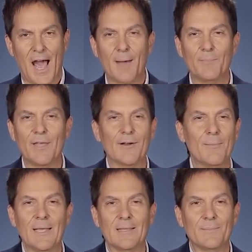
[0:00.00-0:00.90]
I'm there to
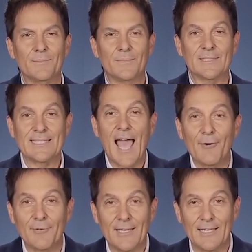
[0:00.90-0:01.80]
make them
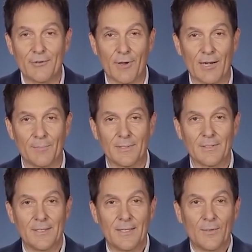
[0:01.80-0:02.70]
sound
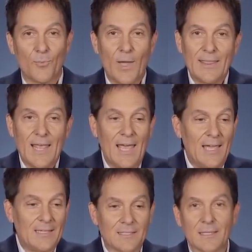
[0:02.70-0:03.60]
incredible when
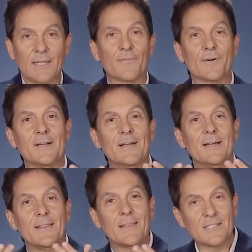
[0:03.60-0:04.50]
they deliver
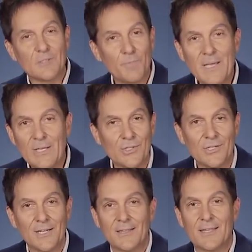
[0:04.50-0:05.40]
the
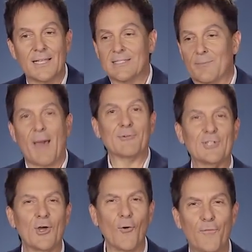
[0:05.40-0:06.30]
speech that's about
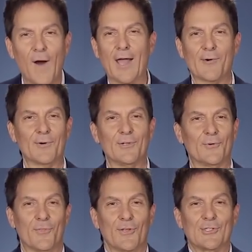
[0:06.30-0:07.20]
to go viral,
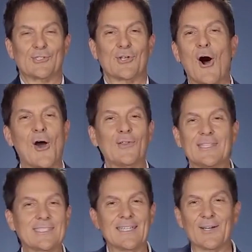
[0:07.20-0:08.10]
or the song
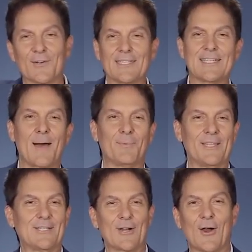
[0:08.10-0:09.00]
that's going to go to the top of
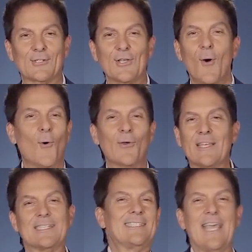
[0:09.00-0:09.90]
the charts, or
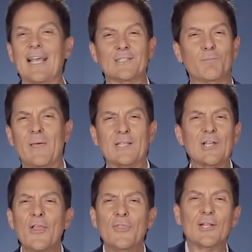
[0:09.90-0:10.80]
the sales pitch
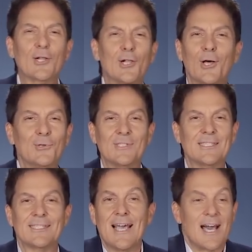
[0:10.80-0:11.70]
that
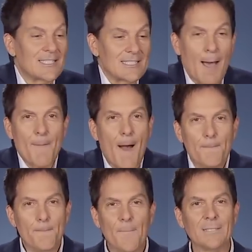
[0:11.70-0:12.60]
closes some
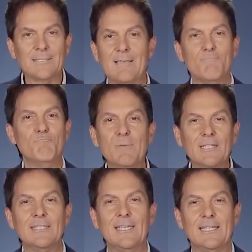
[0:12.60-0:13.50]
multi
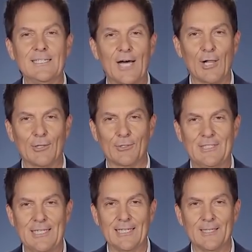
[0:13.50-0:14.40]
million dollar
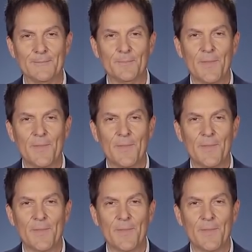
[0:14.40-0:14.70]
deal.